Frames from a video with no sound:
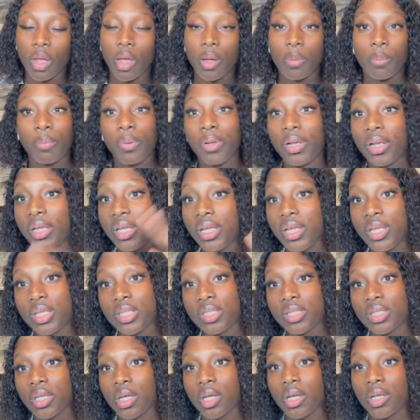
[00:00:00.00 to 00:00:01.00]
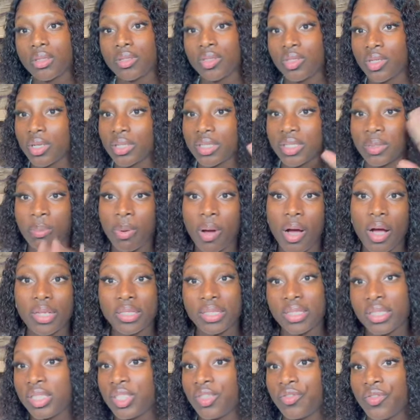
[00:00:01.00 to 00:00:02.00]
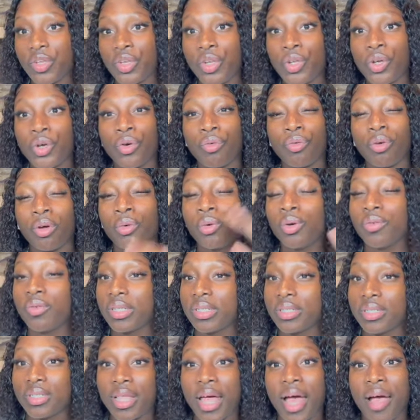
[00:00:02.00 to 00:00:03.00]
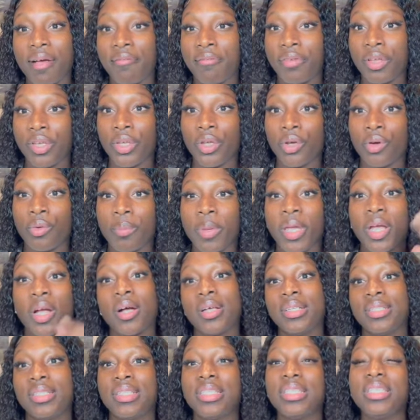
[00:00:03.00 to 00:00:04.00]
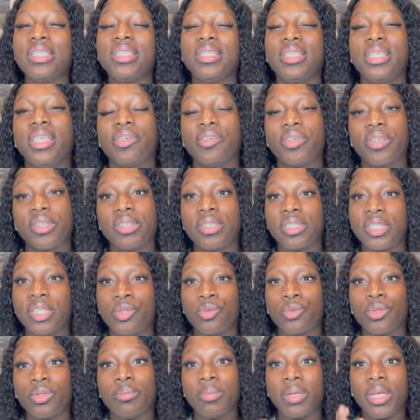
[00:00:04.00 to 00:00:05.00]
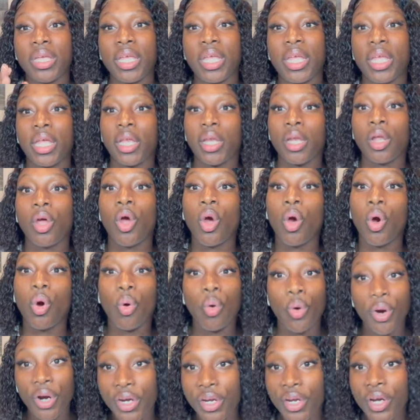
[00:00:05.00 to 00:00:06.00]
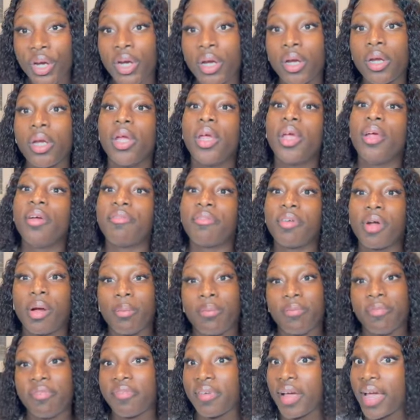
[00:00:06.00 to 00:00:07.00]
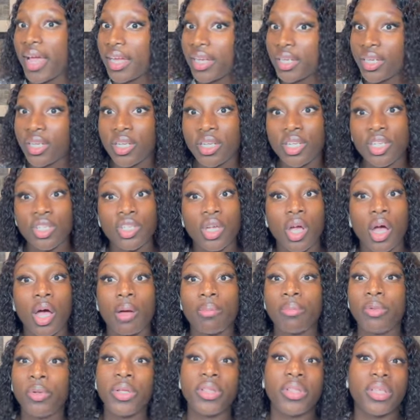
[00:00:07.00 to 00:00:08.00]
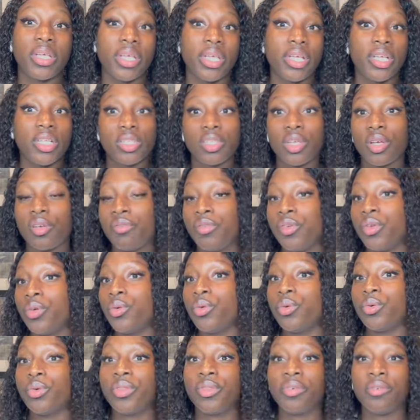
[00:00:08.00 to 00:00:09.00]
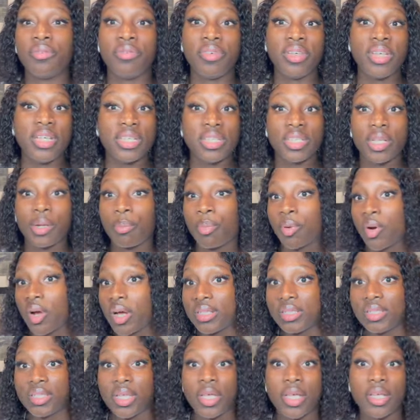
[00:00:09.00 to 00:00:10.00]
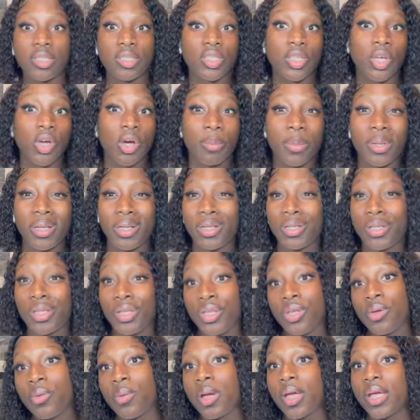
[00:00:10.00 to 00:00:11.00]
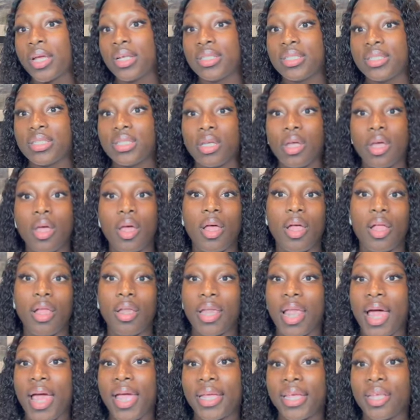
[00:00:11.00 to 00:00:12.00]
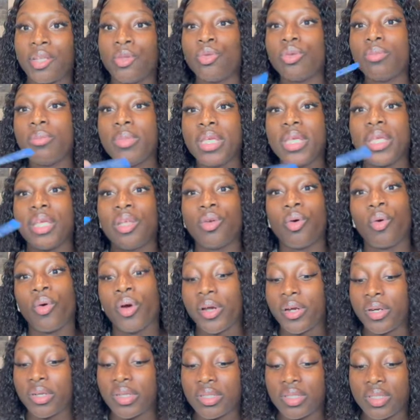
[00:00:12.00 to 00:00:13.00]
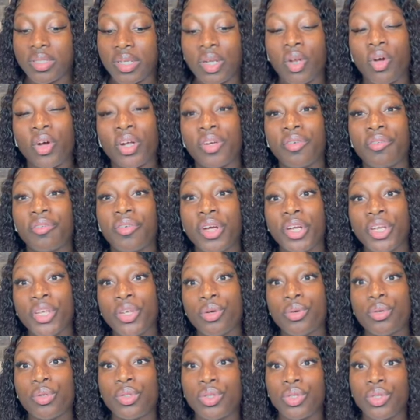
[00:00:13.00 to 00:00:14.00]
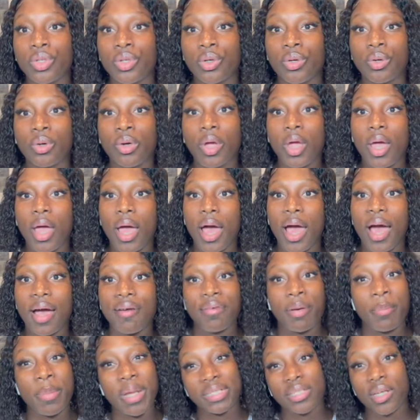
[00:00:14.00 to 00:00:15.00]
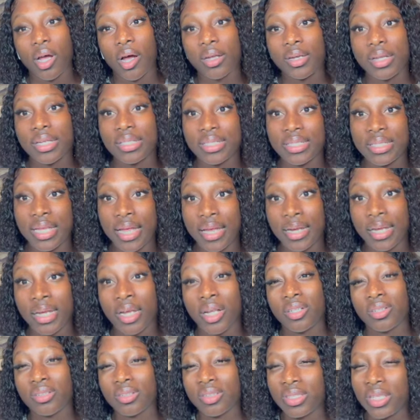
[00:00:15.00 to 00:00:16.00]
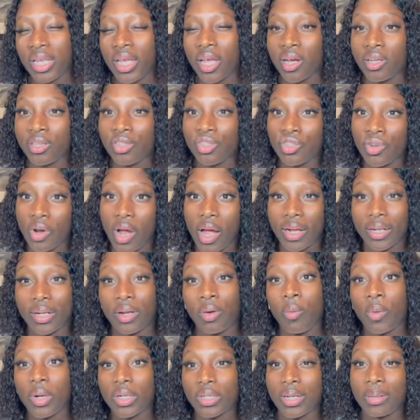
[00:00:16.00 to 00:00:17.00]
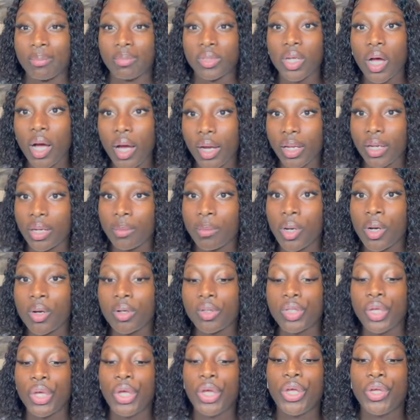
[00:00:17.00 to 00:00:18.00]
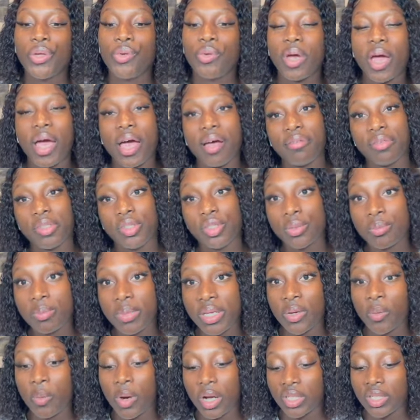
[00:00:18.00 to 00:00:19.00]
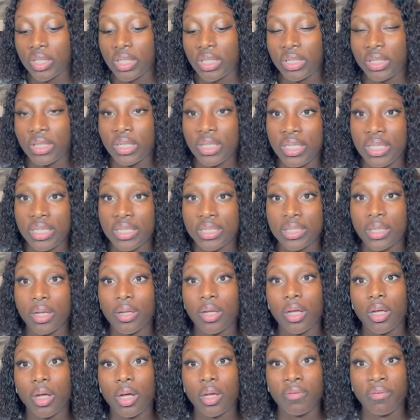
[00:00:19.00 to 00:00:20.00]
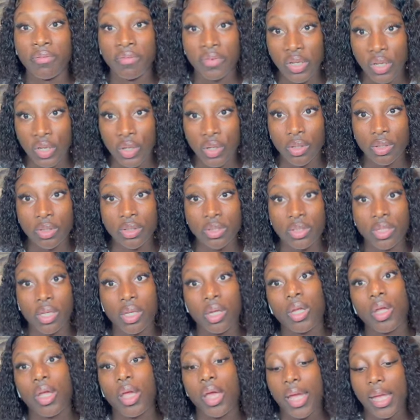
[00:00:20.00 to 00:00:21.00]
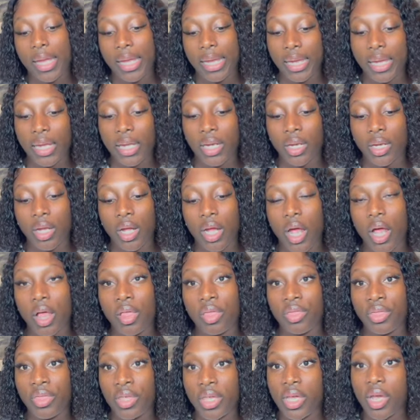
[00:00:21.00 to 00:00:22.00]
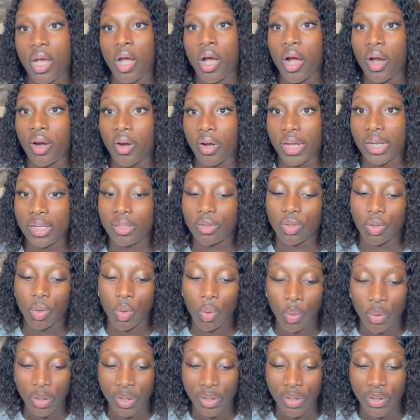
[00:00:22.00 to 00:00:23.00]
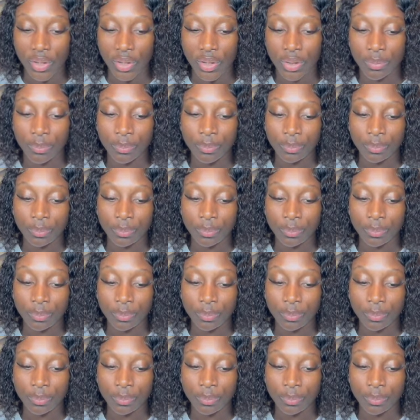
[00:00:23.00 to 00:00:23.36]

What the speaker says: Please just pause this video, run over to that video, because this series, it will be in order from finding a job, doing the interview, the visa process, coming to the US. Like, it will be in order. So in order for you to have a better understanding and to stay on track and what I'm talking about, you have to be watching these videos in the correct order.